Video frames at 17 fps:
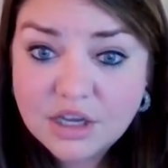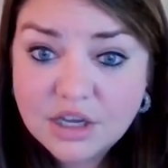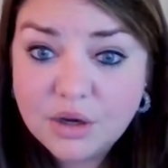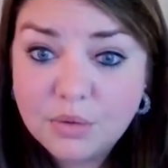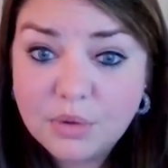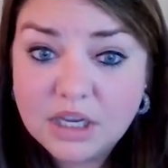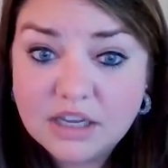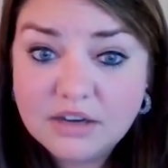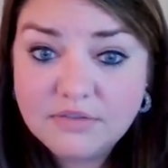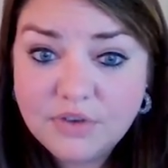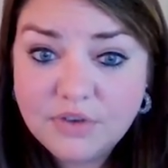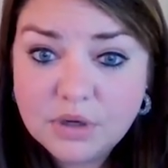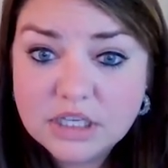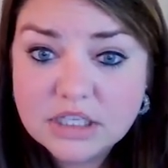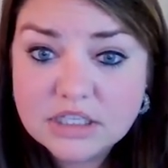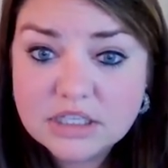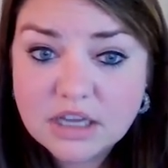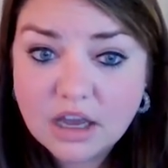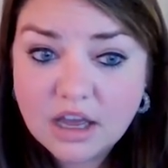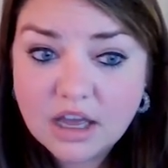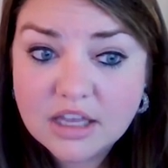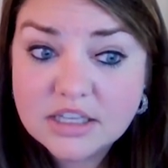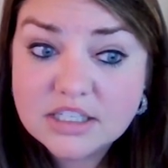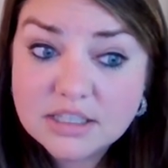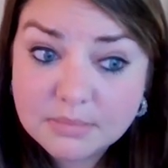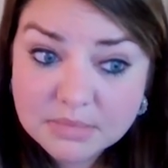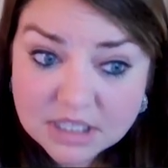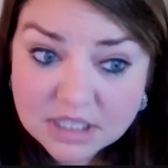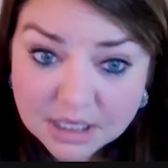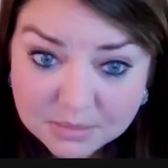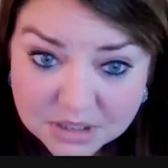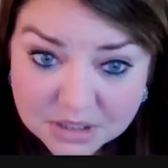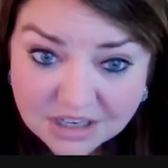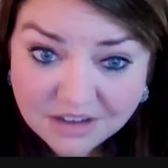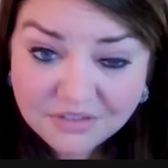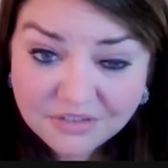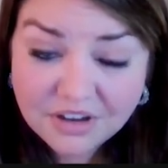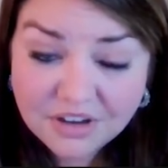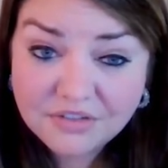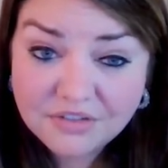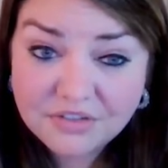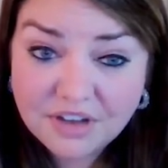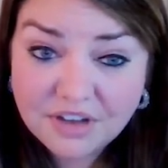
we can focus some tips of